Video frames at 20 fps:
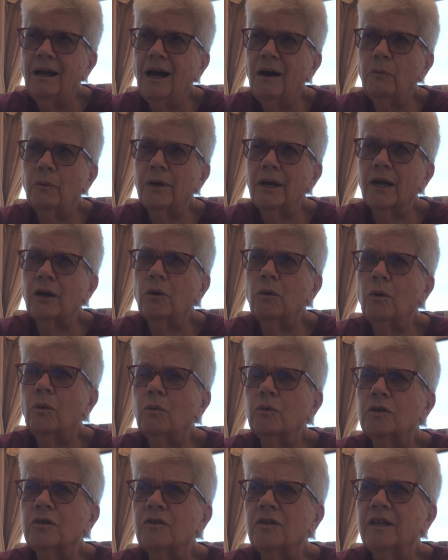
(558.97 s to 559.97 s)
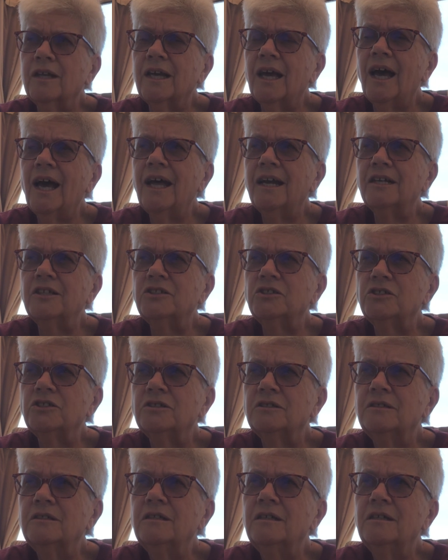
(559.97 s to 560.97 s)
When I go to the cottage
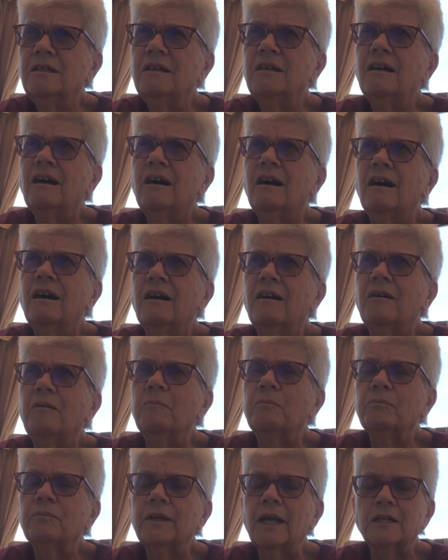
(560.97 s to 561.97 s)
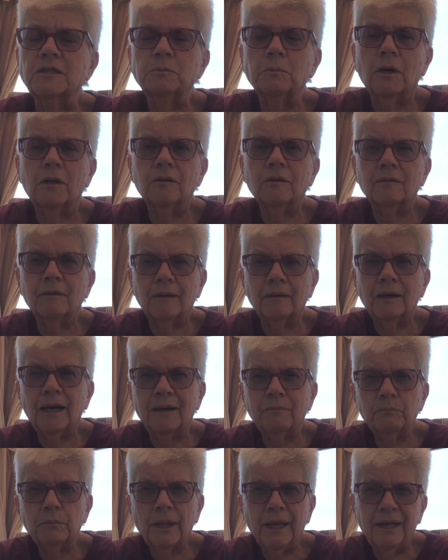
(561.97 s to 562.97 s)
um, next month, I
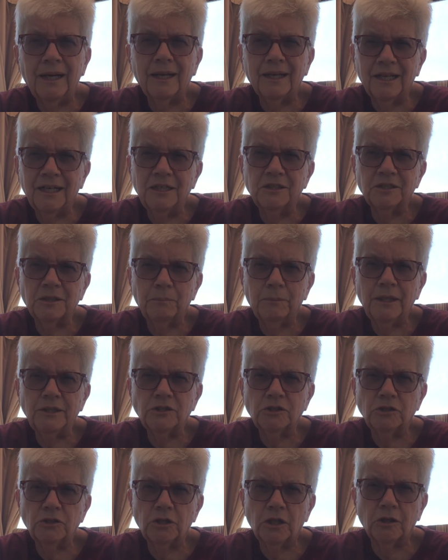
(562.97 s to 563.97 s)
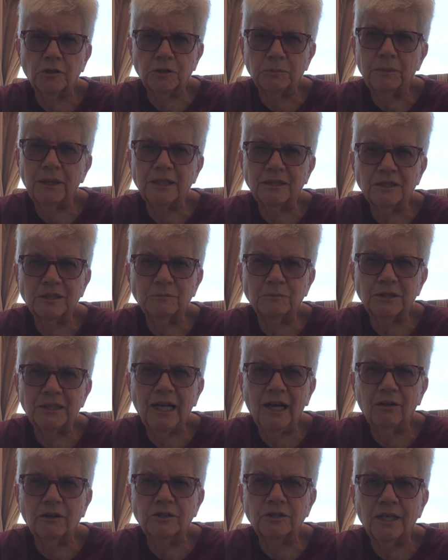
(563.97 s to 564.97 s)
plan on getting some mason jars, making some
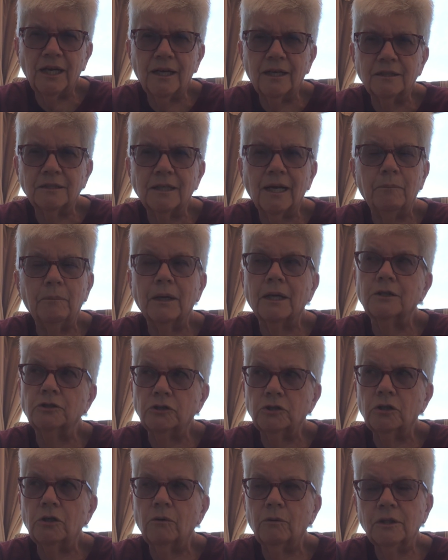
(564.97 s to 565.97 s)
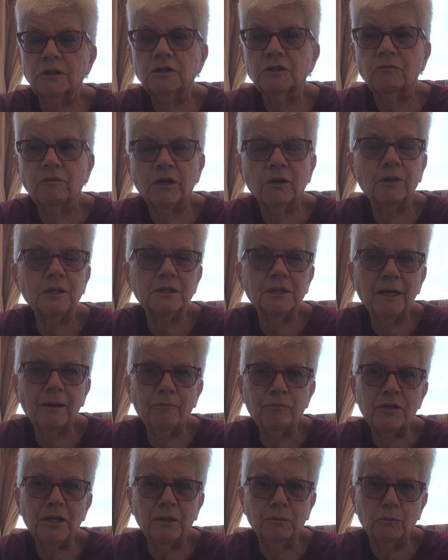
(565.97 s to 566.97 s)
salads ahead of time because you know it's very
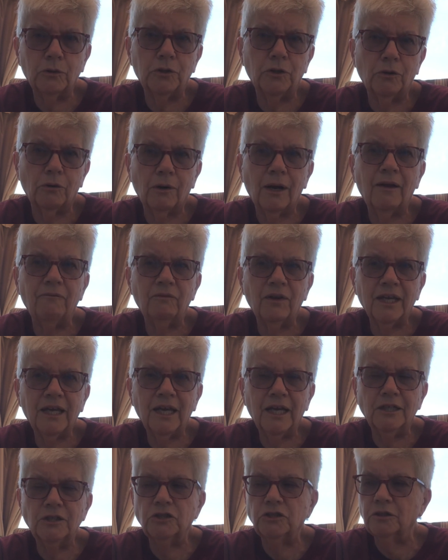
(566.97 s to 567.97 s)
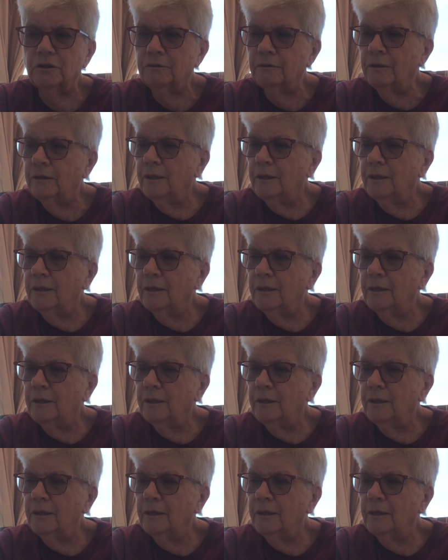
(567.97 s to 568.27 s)
tempting when you're on vacation